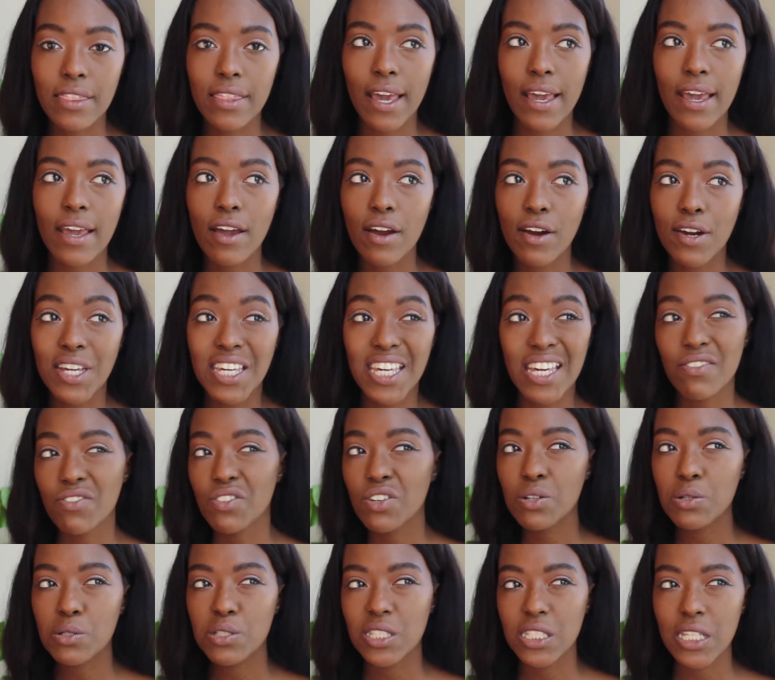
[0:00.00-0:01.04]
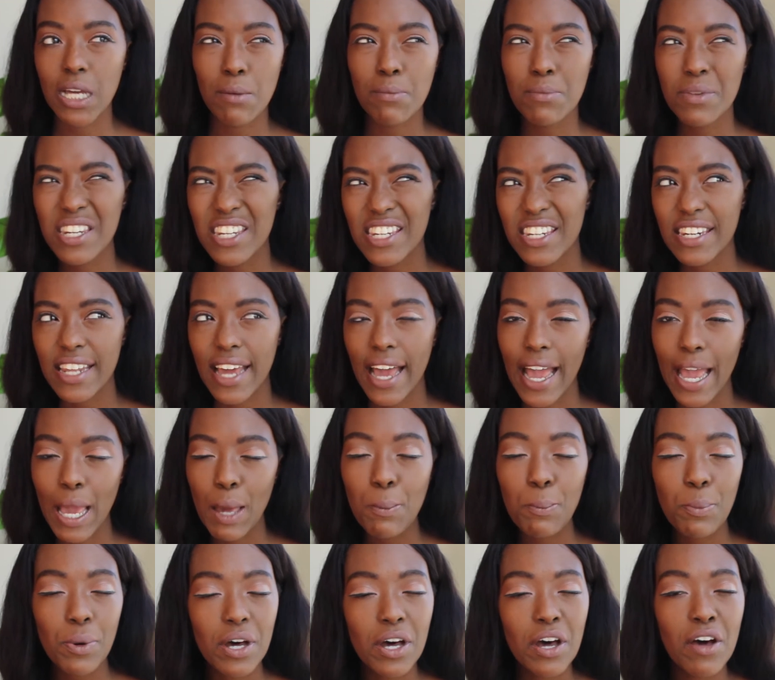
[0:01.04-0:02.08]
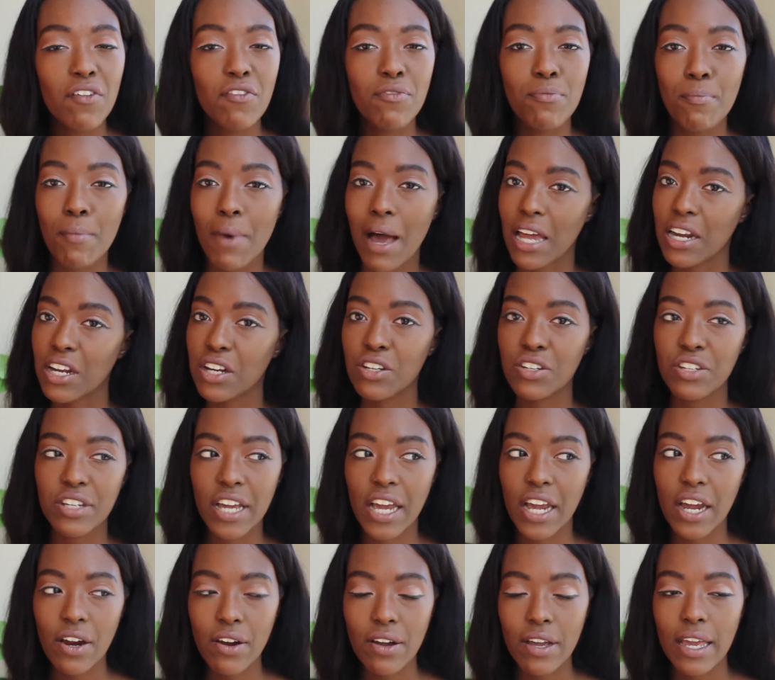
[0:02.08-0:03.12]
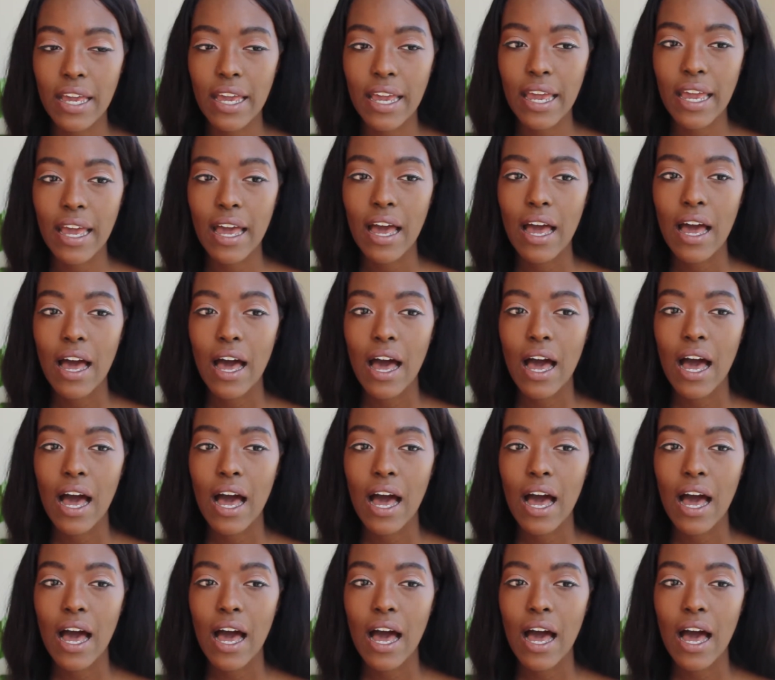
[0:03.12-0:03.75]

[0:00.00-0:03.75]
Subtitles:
They are giving you some type of monetary